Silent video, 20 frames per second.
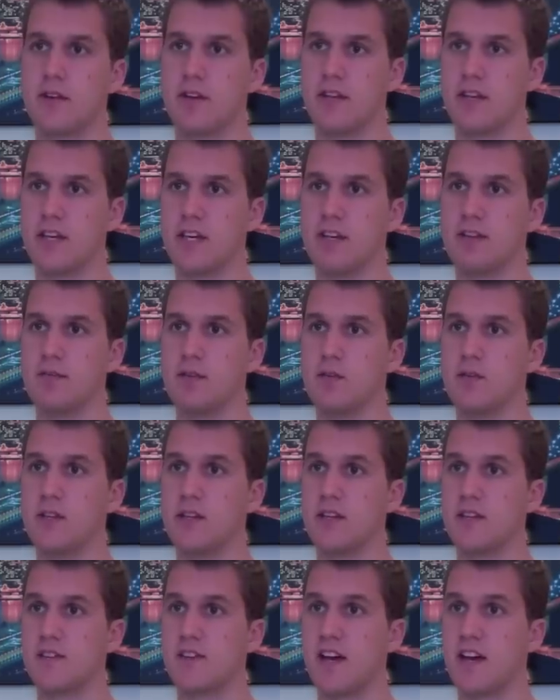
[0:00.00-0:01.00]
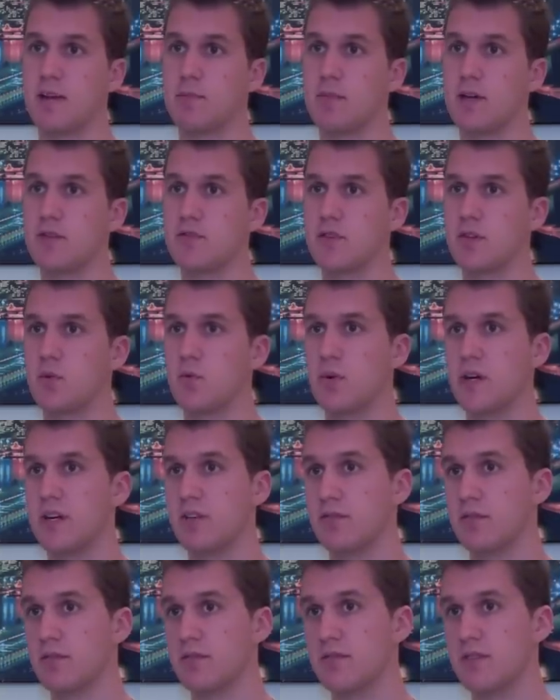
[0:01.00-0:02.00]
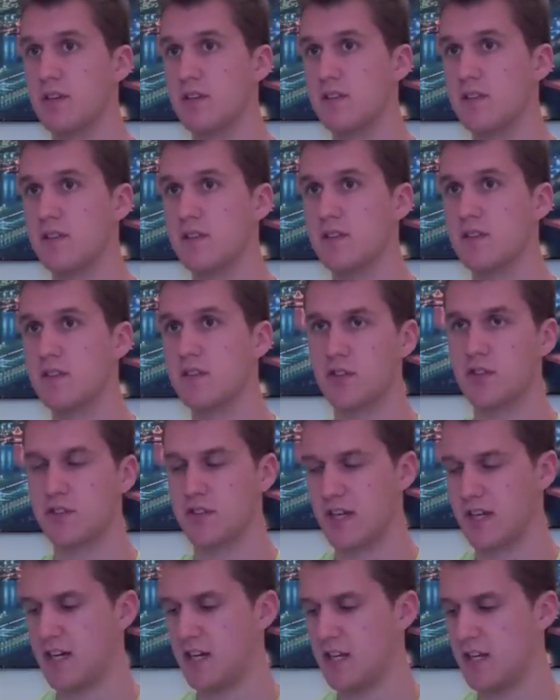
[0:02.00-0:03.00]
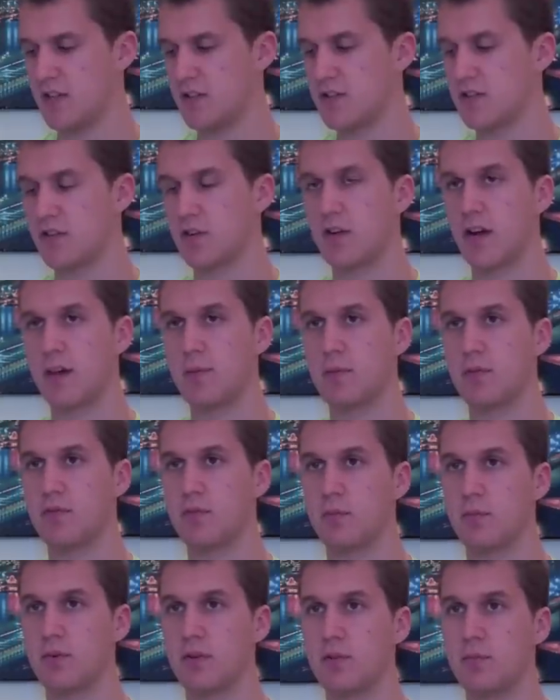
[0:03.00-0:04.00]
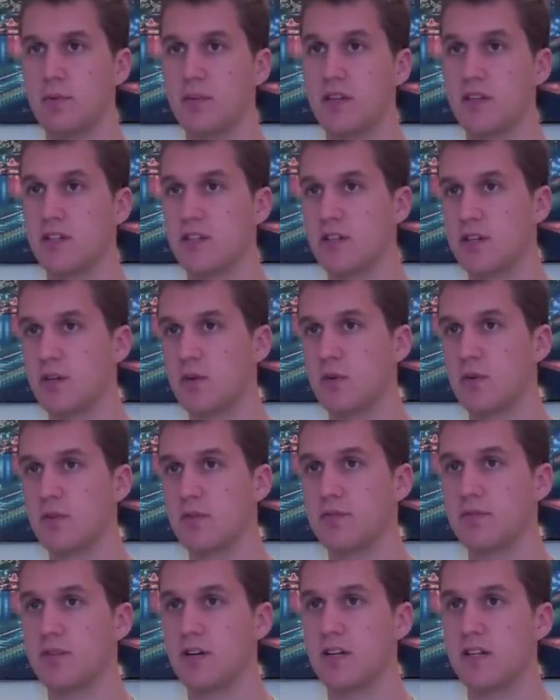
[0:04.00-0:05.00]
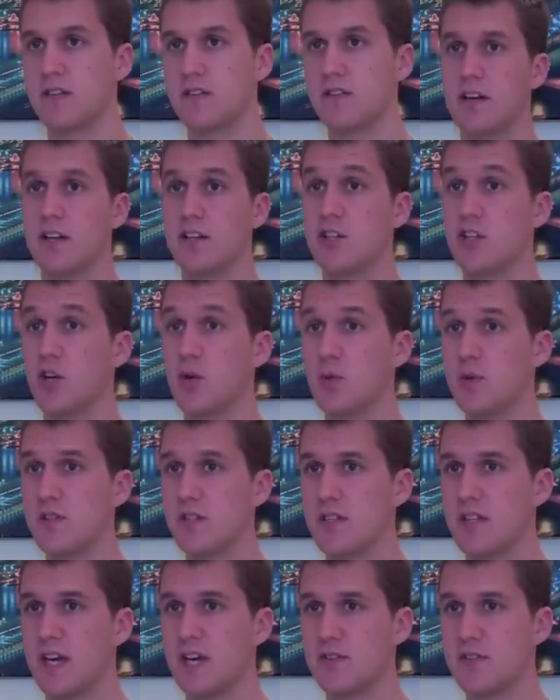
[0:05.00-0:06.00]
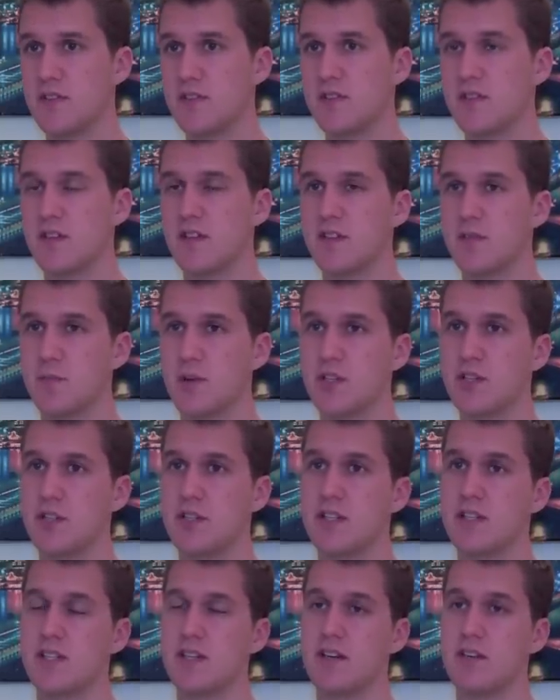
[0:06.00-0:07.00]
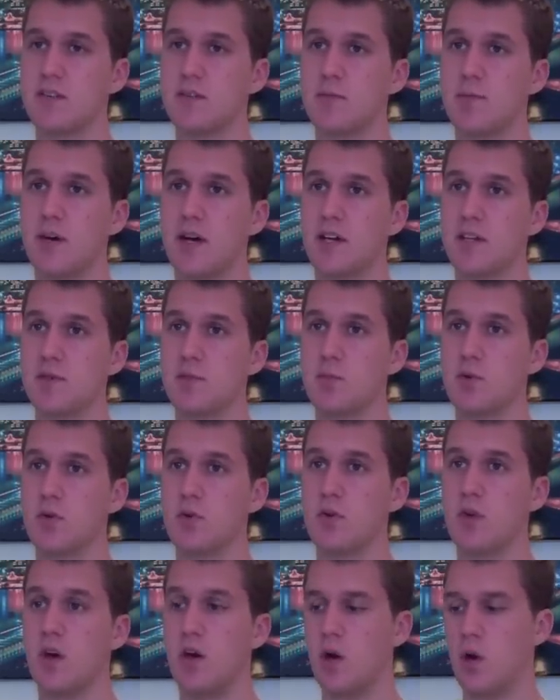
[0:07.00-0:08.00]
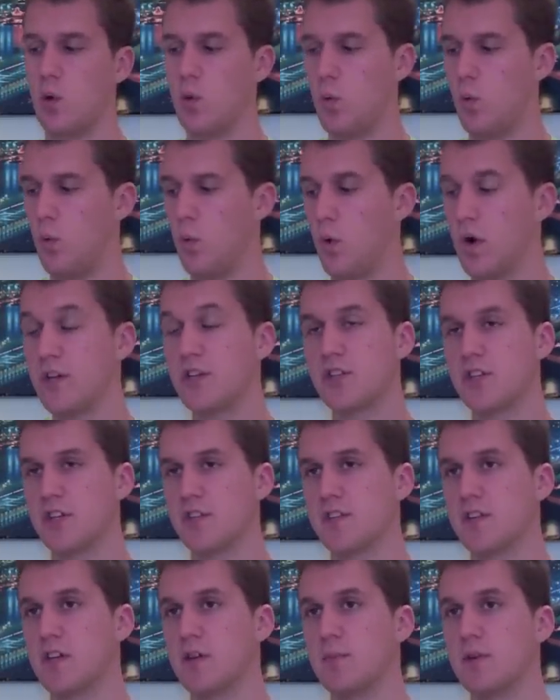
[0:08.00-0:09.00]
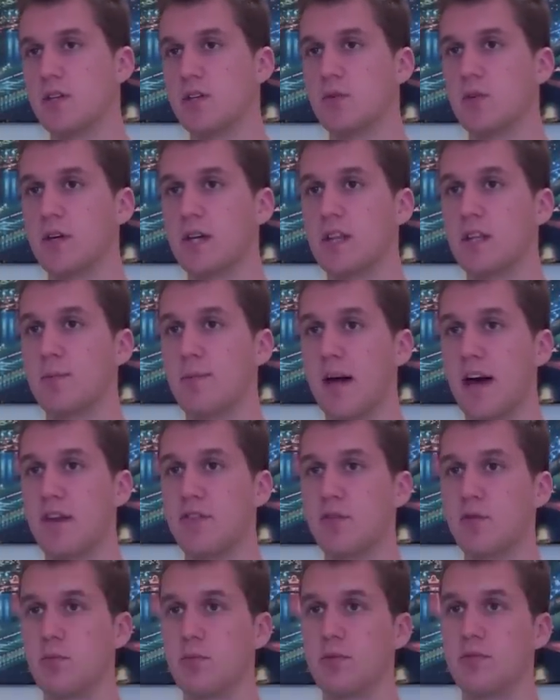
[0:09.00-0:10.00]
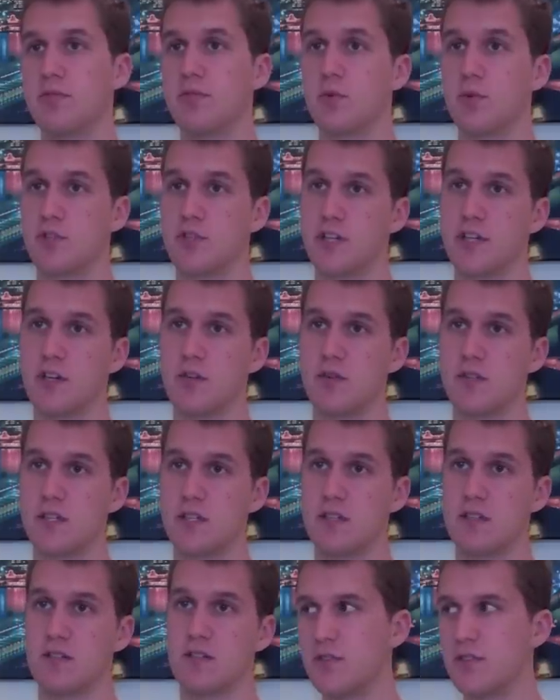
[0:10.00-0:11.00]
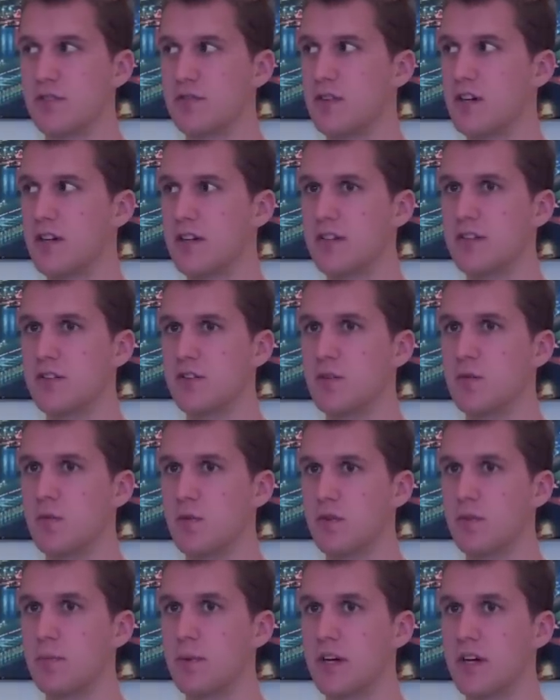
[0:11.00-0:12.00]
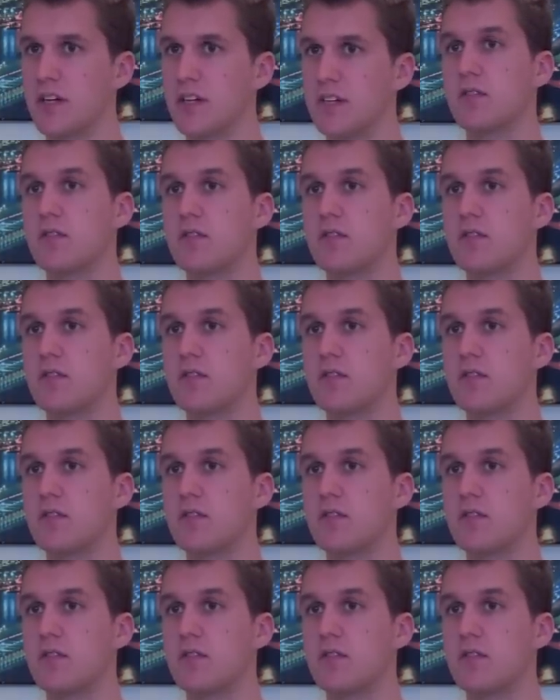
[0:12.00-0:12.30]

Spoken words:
and then give you the exact metric weight of her feces. She'll take an Instagram of her poop and then share it with her friends. And she always announces in as much detail as possible what she's going to be doing in the bathroom before she goes in. She's very in tune with her body.